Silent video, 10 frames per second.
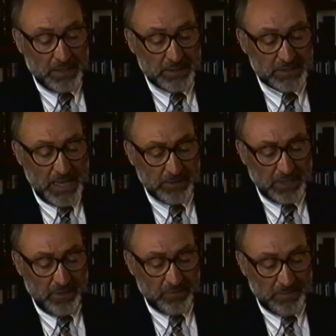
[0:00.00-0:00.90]
The sound
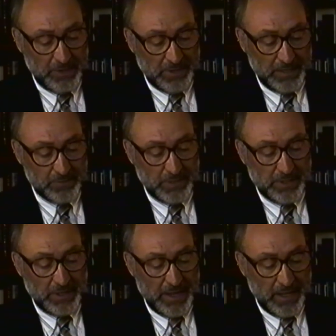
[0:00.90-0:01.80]
came from my right
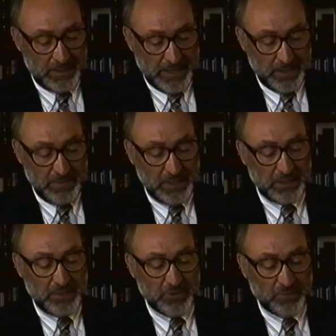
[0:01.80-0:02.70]
rear, and I
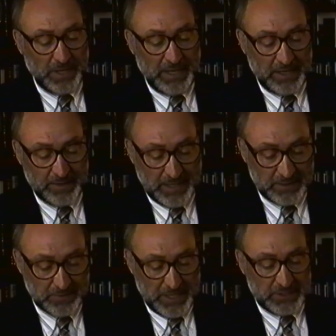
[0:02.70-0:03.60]
immediately moved my head in
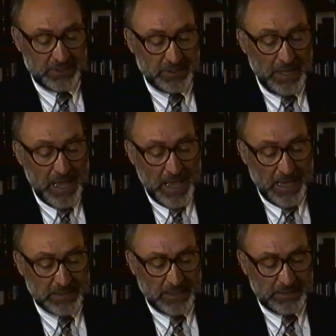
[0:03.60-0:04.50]
that direction.
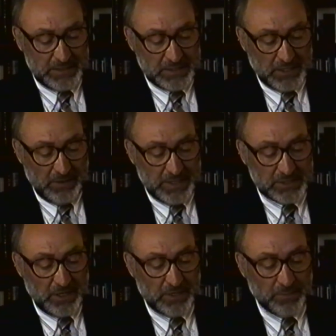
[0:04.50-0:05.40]
As I did so, I
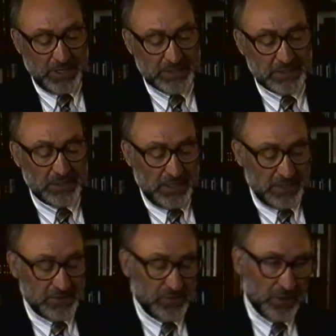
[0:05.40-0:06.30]
saw the president
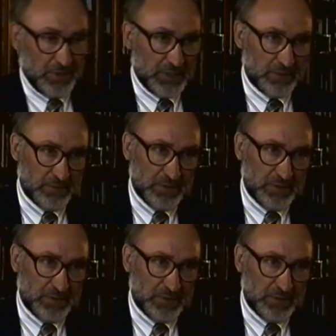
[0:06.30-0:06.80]
hunch forward.